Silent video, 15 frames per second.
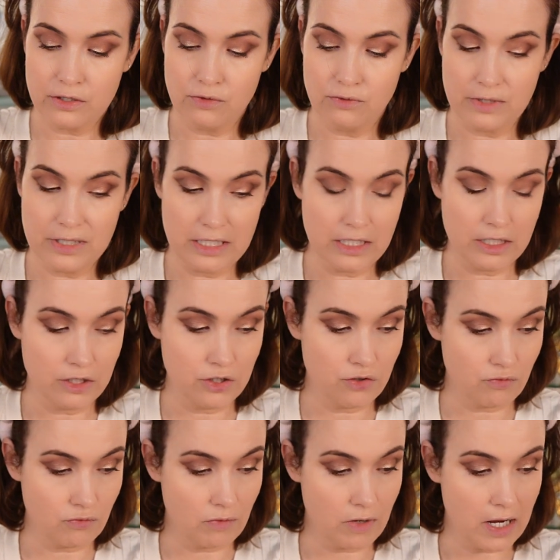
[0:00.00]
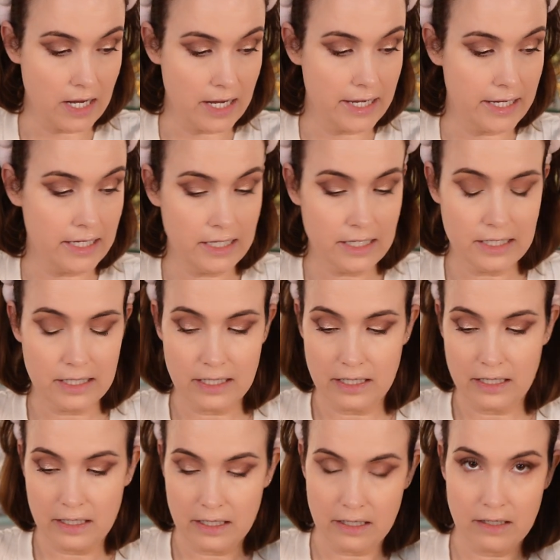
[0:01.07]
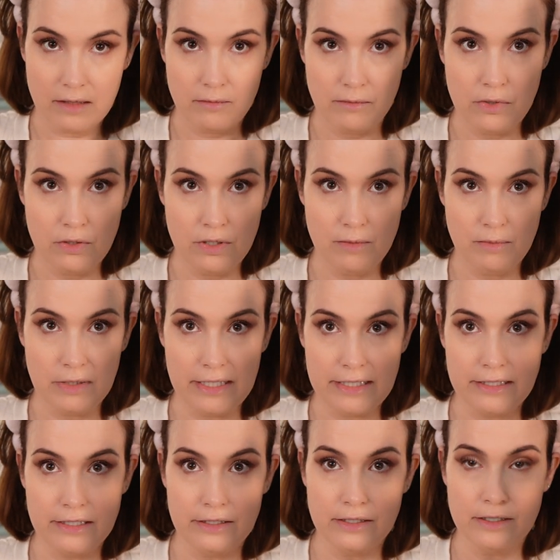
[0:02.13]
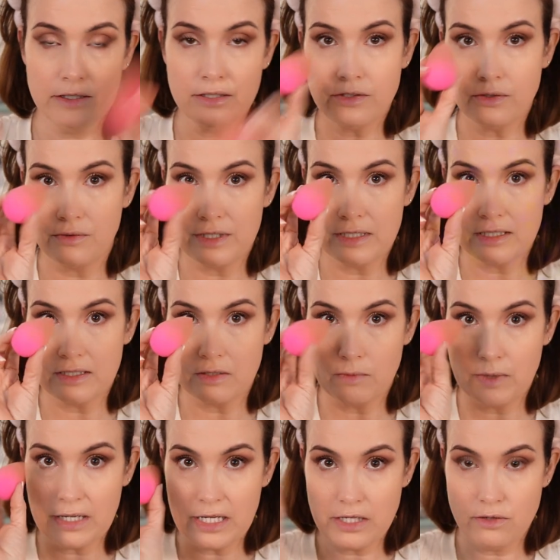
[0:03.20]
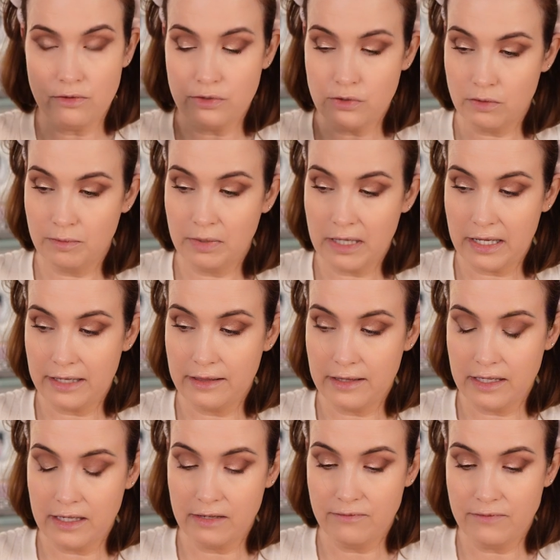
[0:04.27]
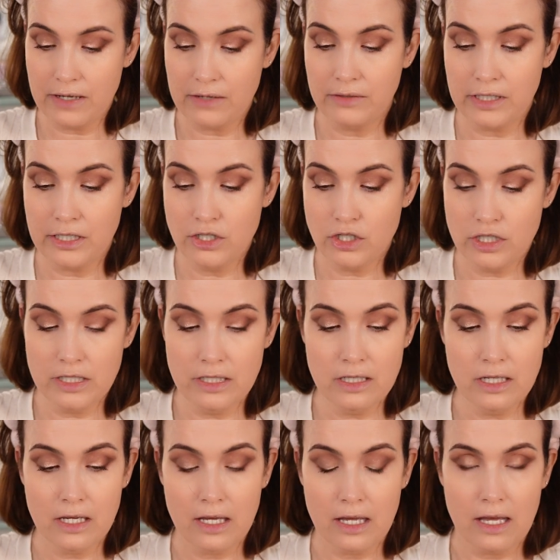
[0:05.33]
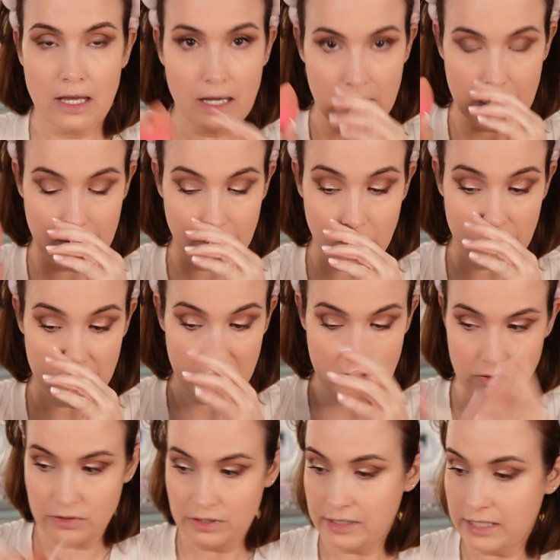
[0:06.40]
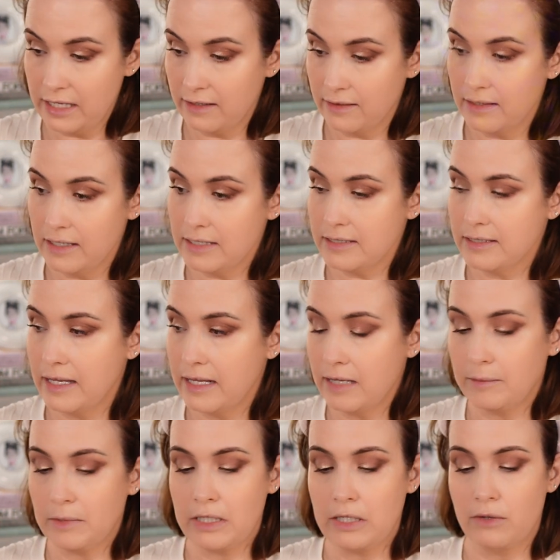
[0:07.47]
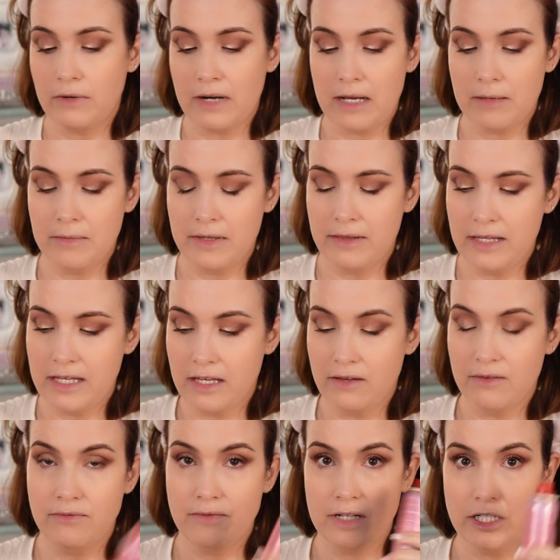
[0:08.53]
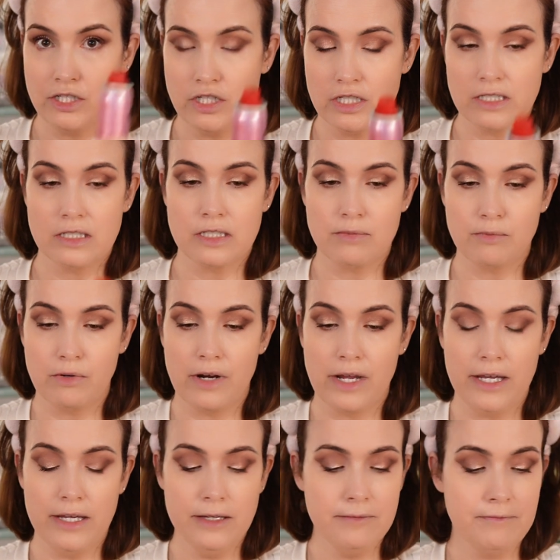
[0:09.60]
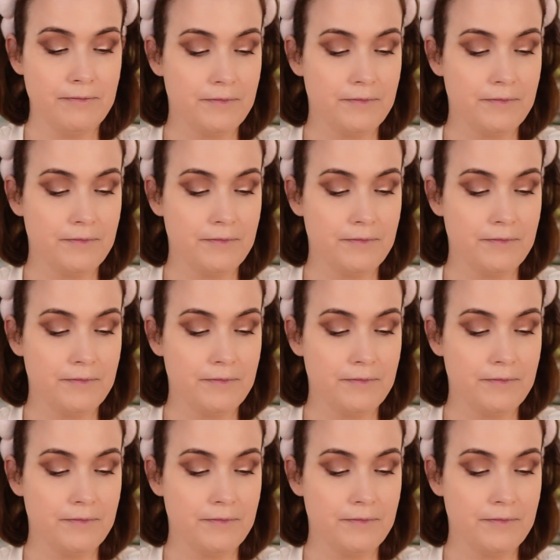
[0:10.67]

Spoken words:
to the dry Beauty Blender. So this is the one I use to apply the foundation. I'm going to take this and I'm going to grab the finishing spray.